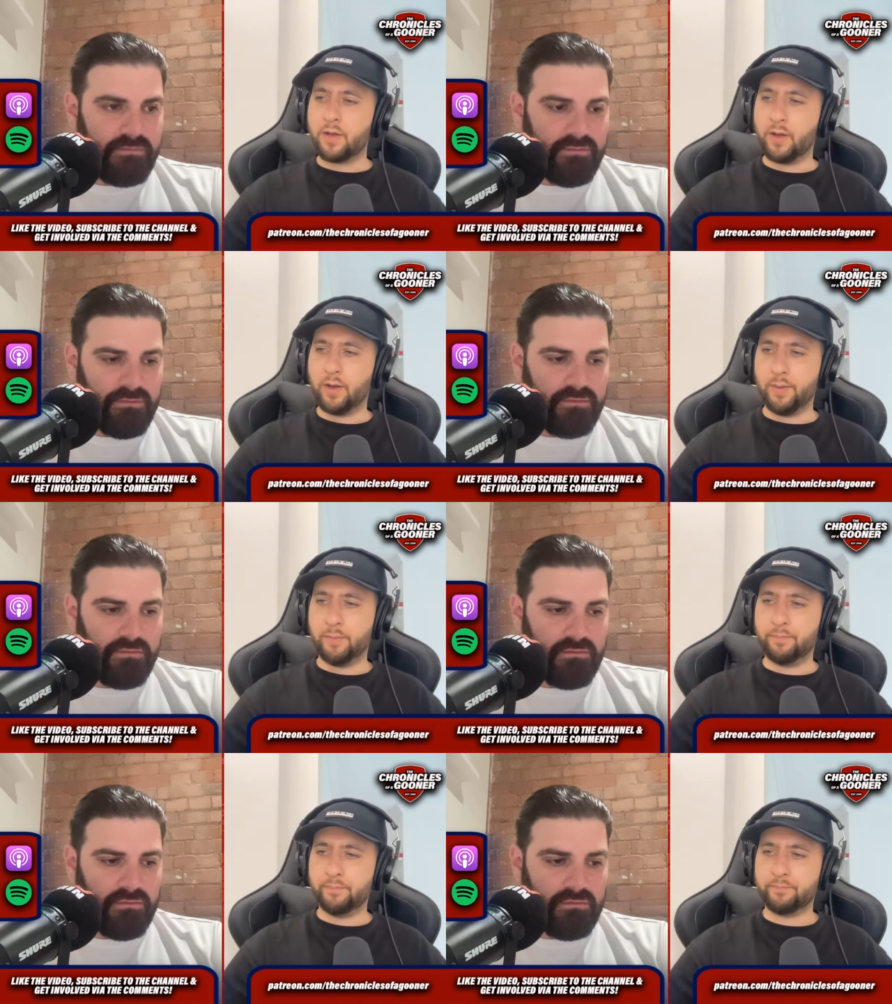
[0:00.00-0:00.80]

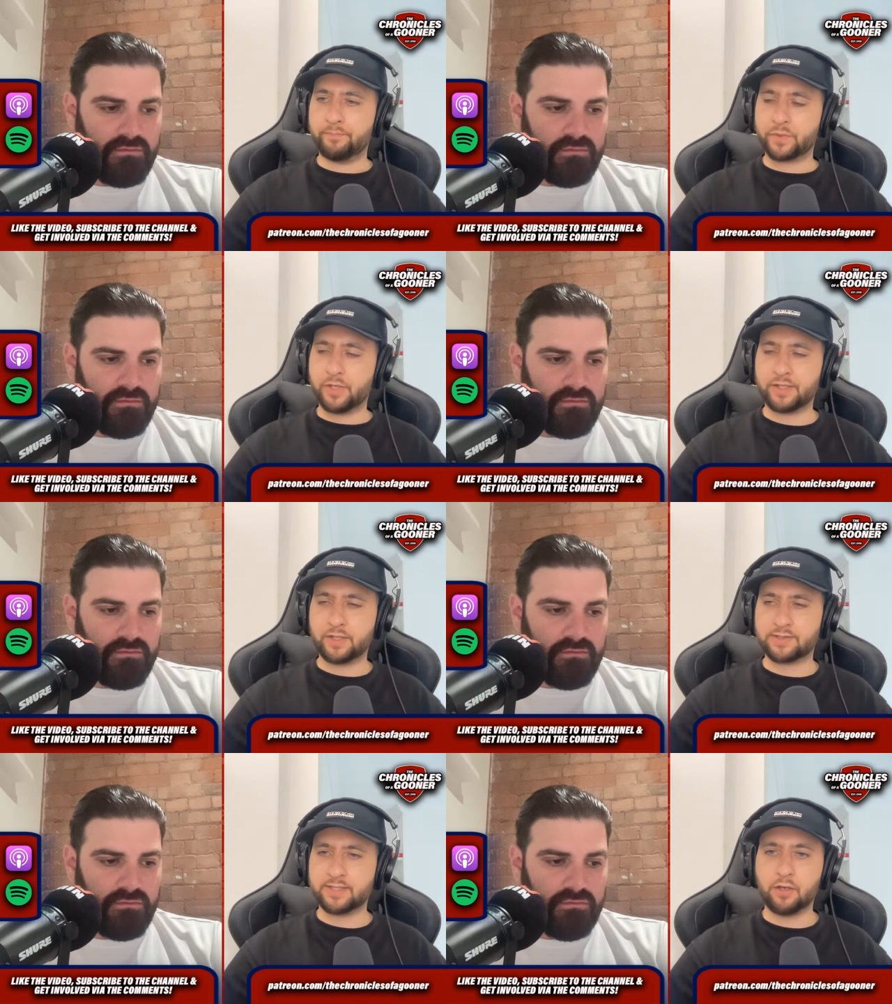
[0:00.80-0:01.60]
Speaker 1: um, I
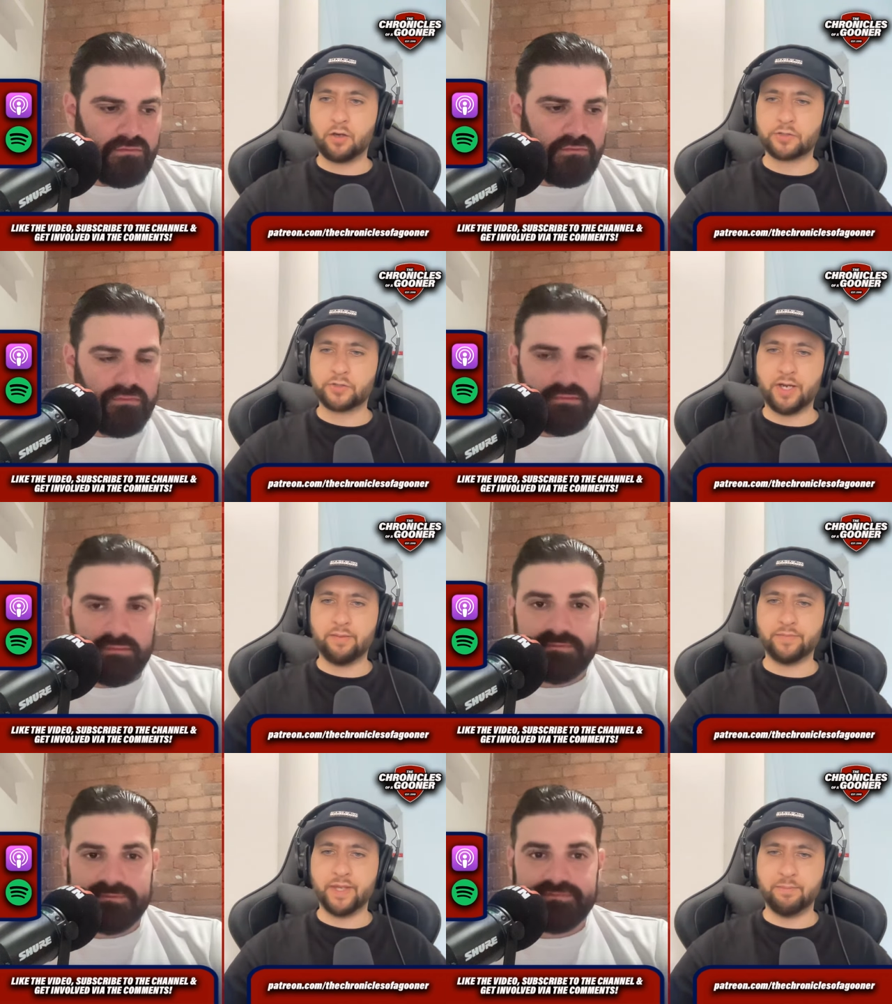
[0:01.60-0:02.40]
think I said last
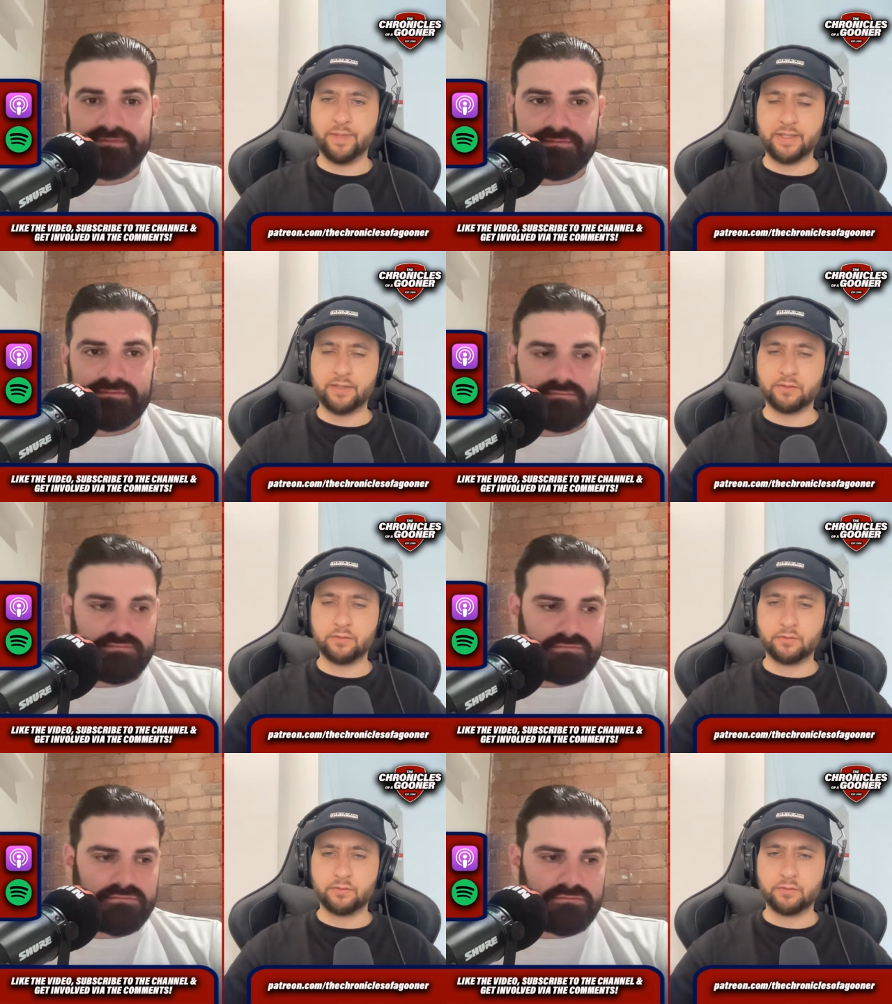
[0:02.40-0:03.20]
time there'd
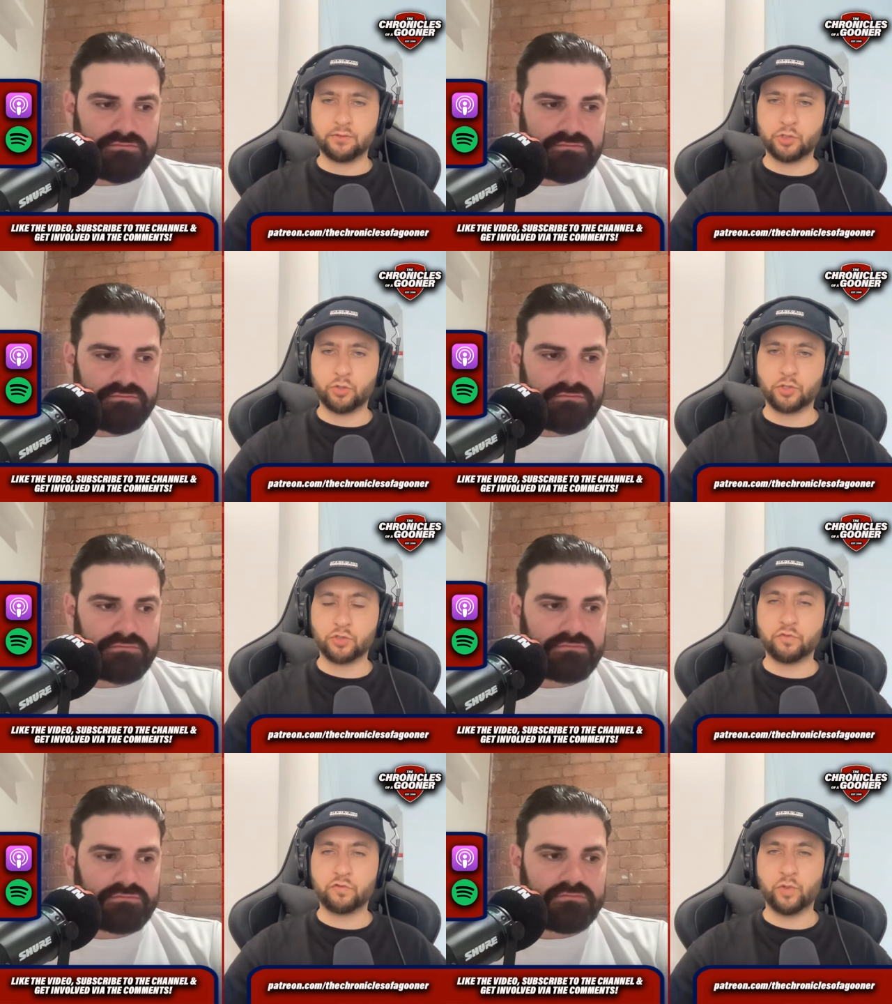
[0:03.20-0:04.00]
been
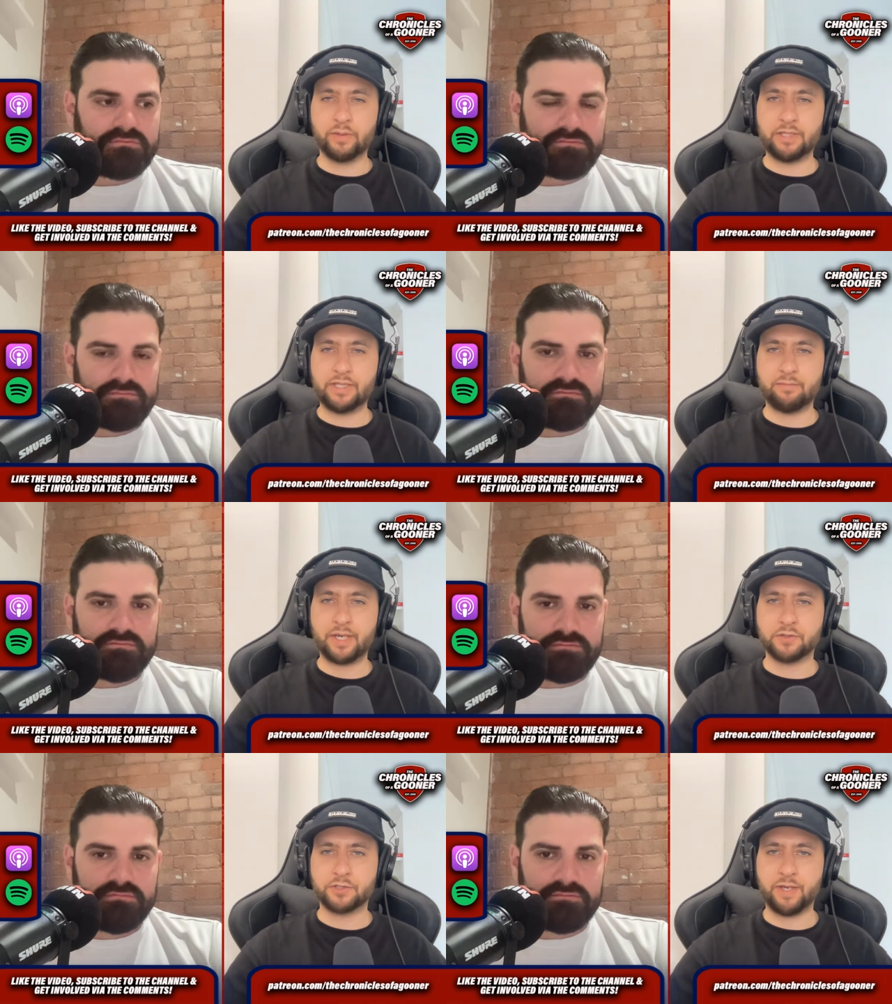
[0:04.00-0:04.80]
240 million
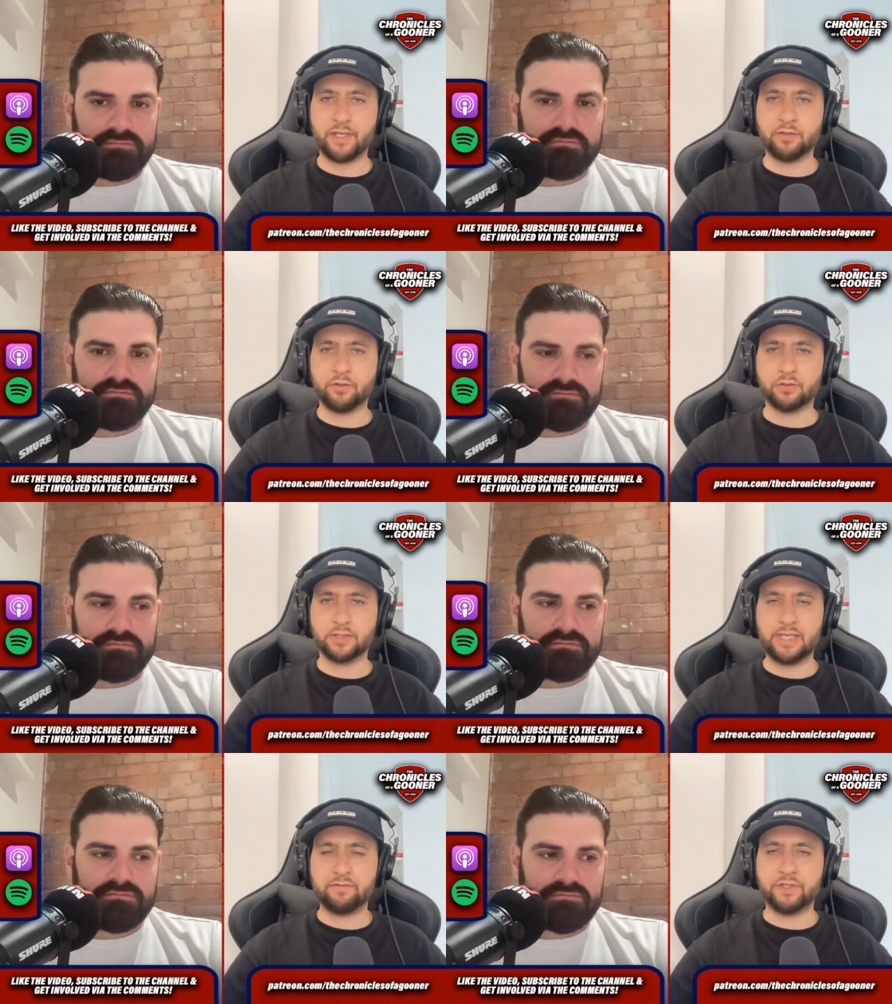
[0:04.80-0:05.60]
pounds spent
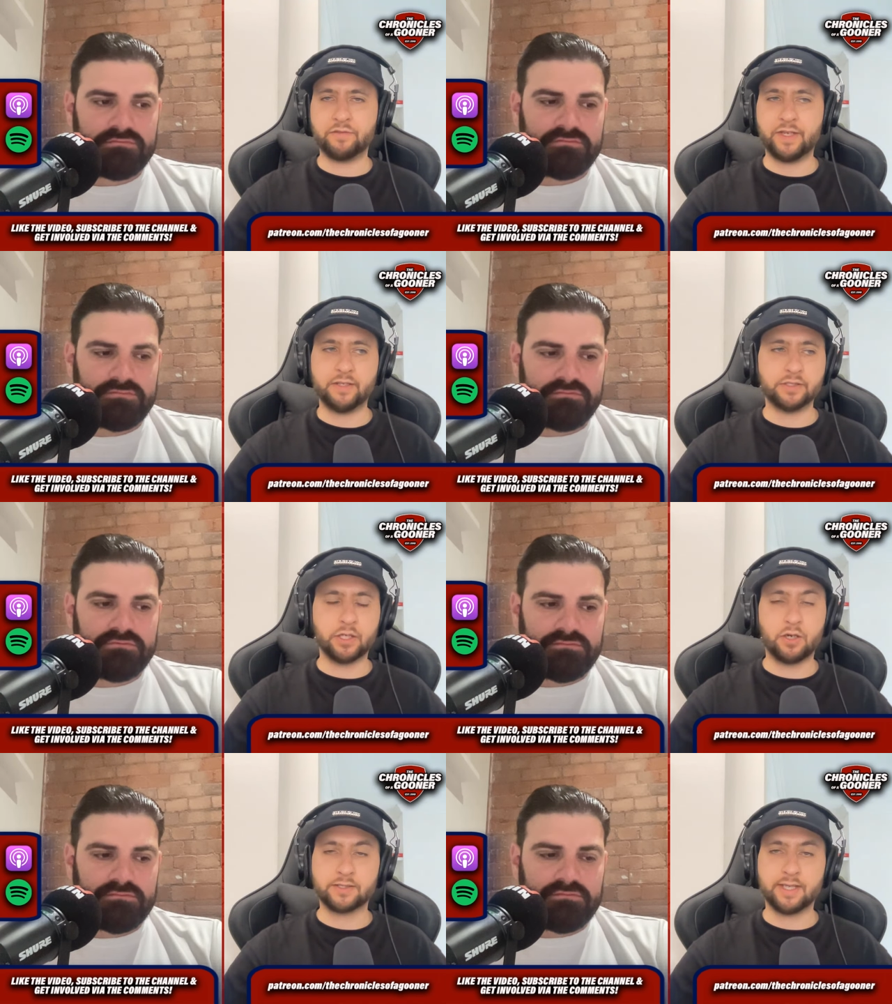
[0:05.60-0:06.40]
on the 11 defenders
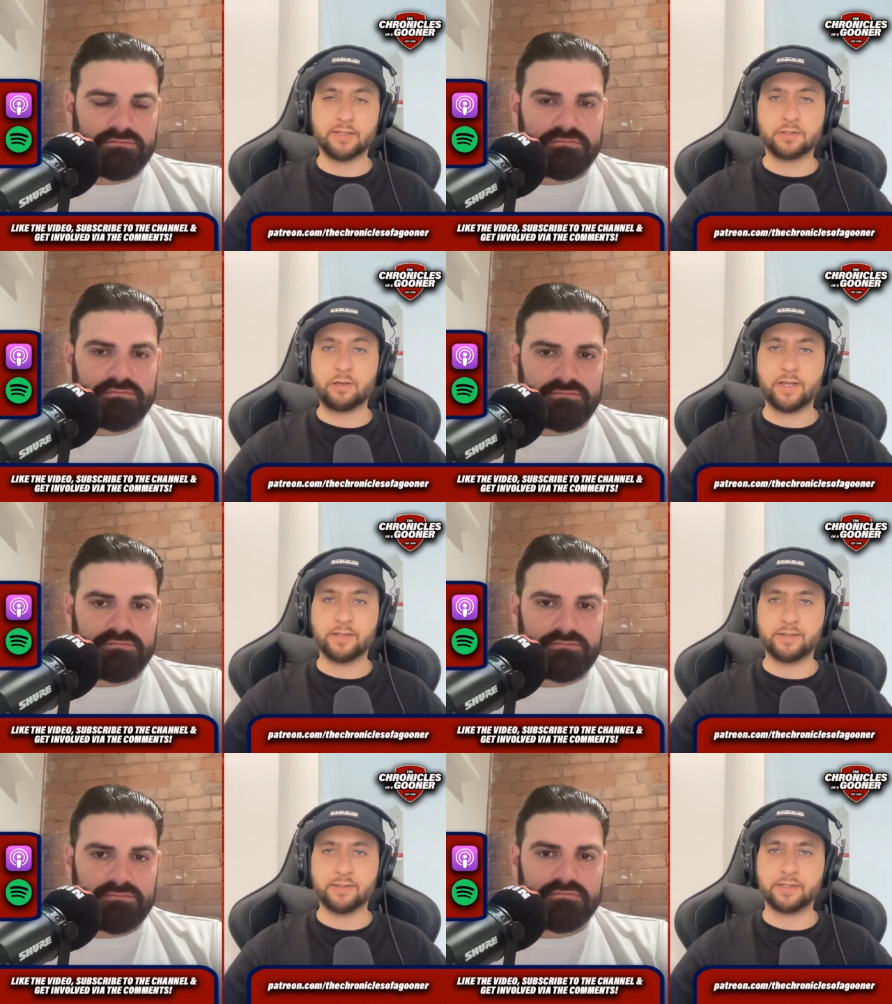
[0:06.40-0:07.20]
that Arteta
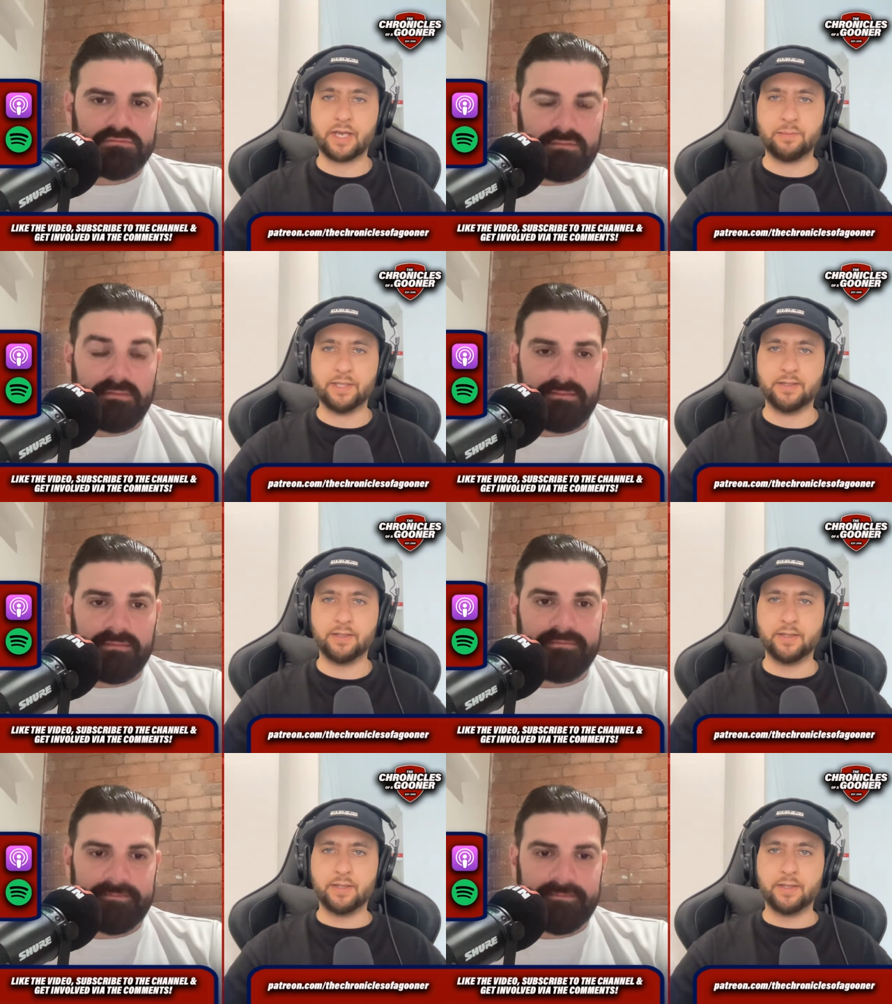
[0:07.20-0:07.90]
signed since he came in,